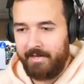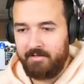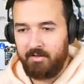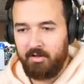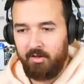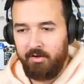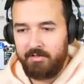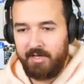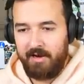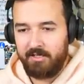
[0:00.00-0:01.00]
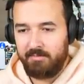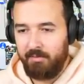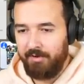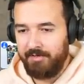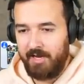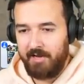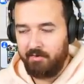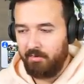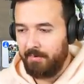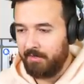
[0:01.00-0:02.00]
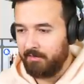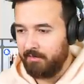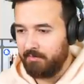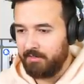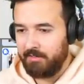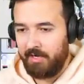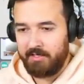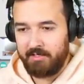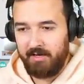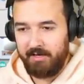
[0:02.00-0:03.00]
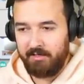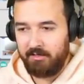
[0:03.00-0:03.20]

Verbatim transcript: Okay, so the clothes count as modern decor apparently, which is actually kind of